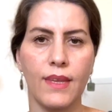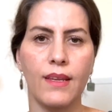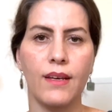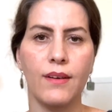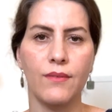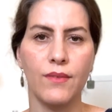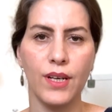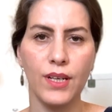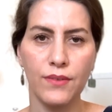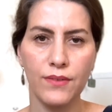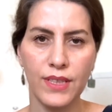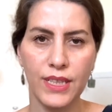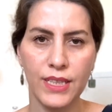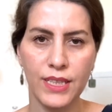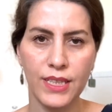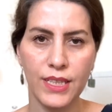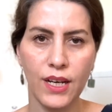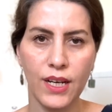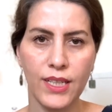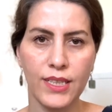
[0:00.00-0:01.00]
One of the
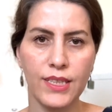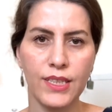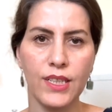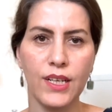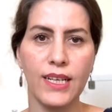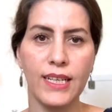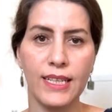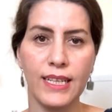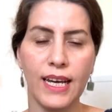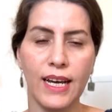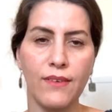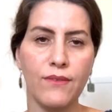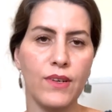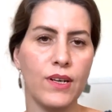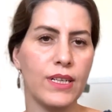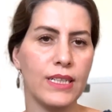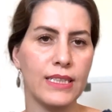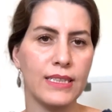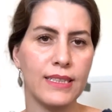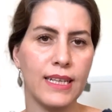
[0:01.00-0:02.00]
key ideas in
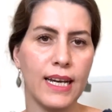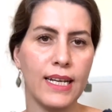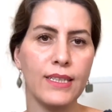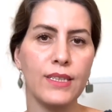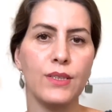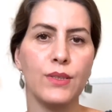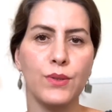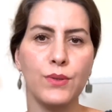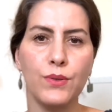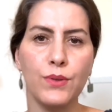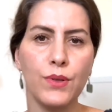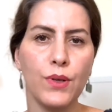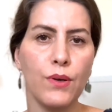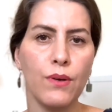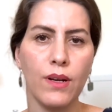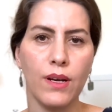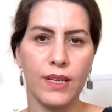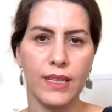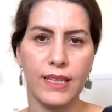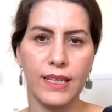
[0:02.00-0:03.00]
Canva is that you no
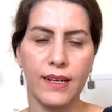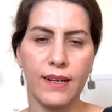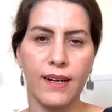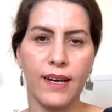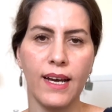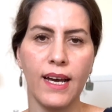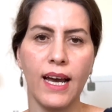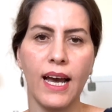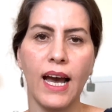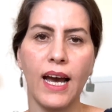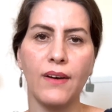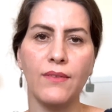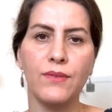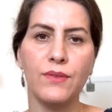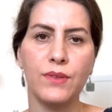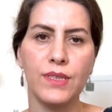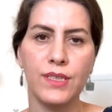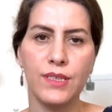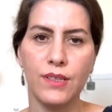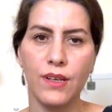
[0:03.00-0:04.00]
longer have
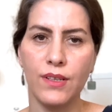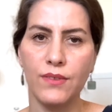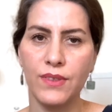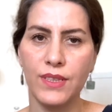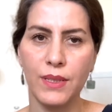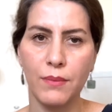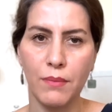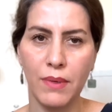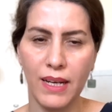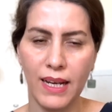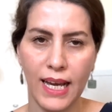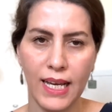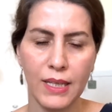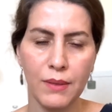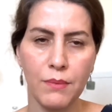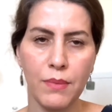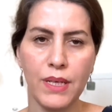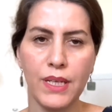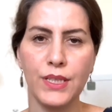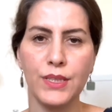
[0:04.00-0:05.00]
to start with a
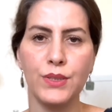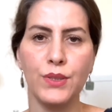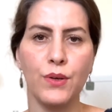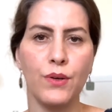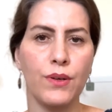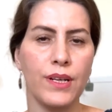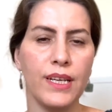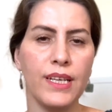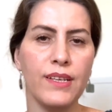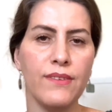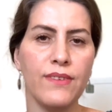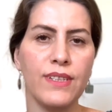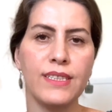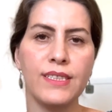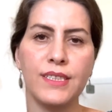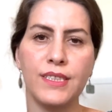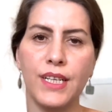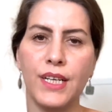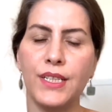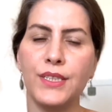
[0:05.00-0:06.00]
blank page or even
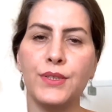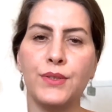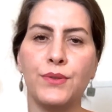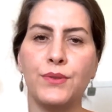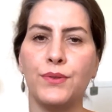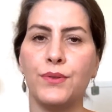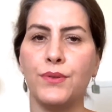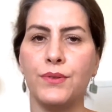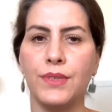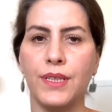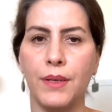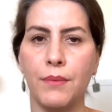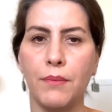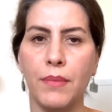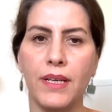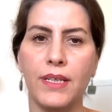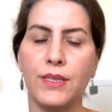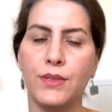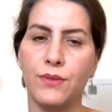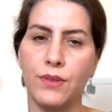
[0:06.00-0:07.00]
search through
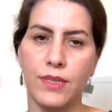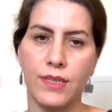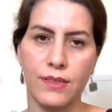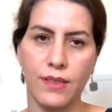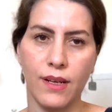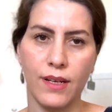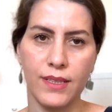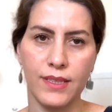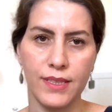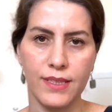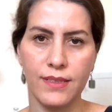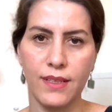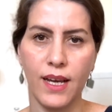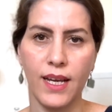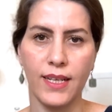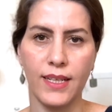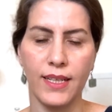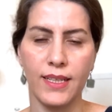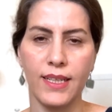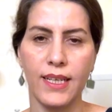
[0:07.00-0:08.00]
templates to start
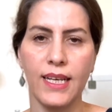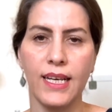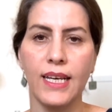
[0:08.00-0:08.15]
designing.